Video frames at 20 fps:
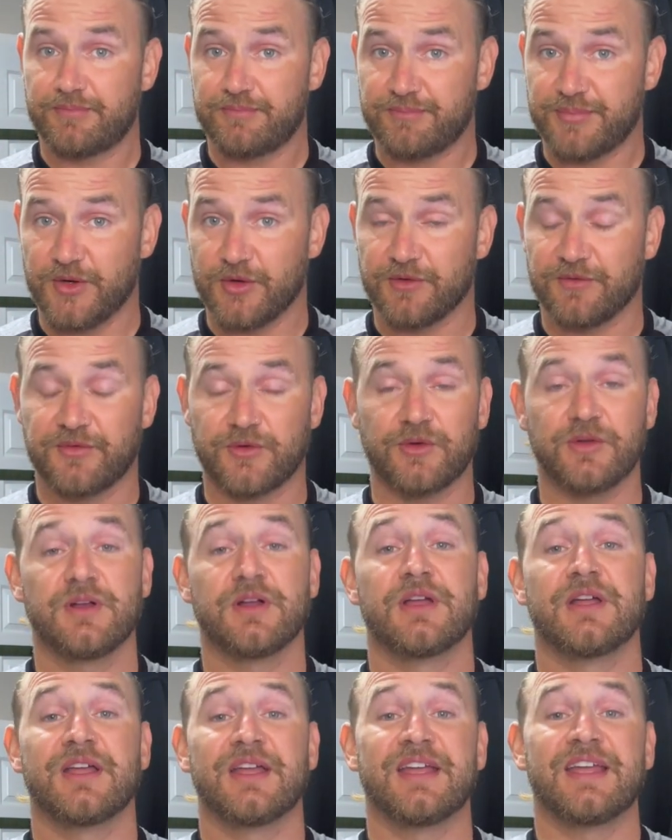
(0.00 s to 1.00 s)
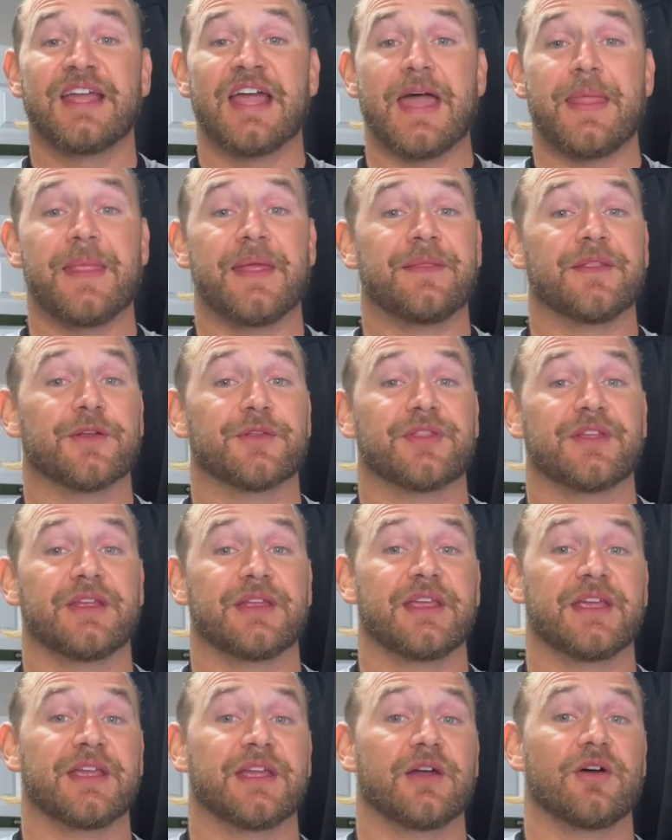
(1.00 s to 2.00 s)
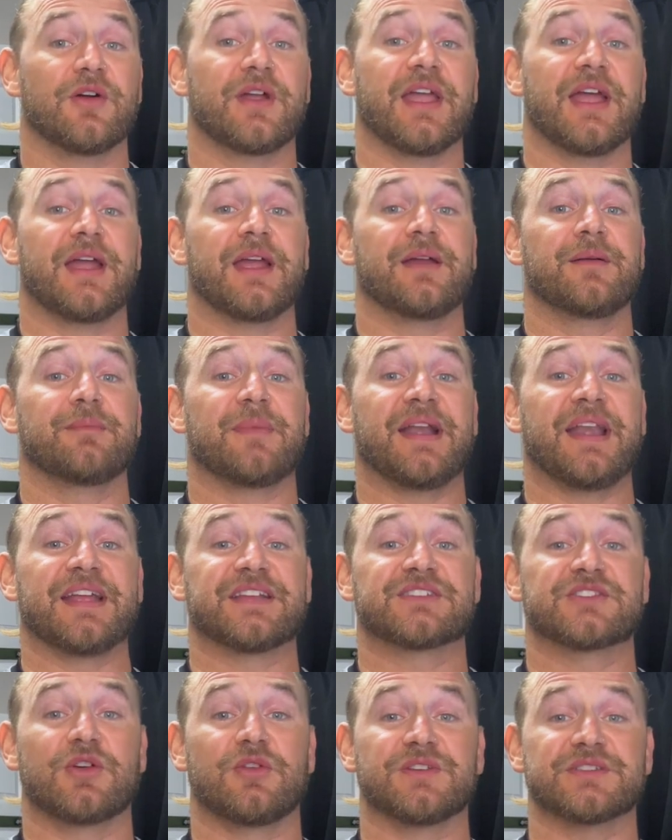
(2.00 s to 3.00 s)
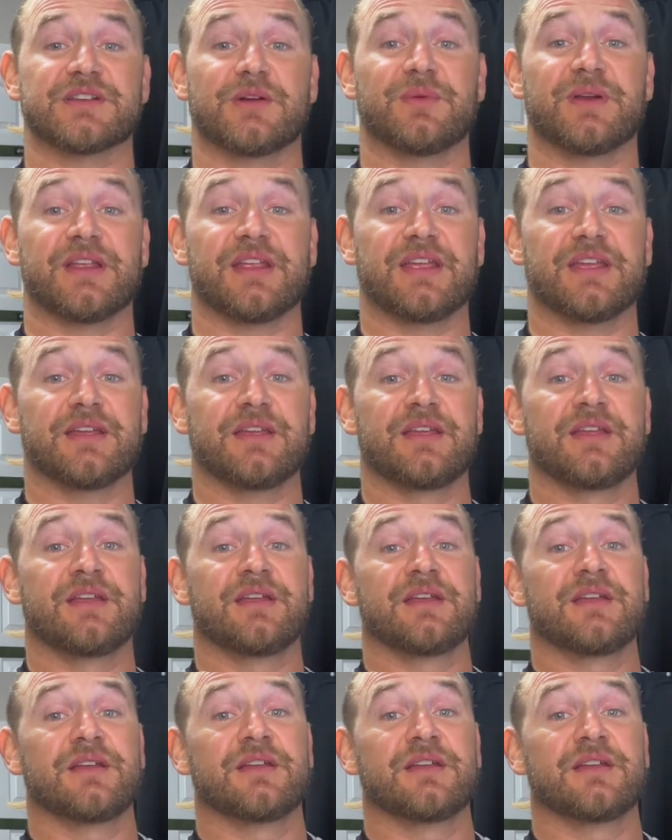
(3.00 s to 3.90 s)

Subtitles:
Beautiful. And then they're thinking, okay, my next goal is I want to get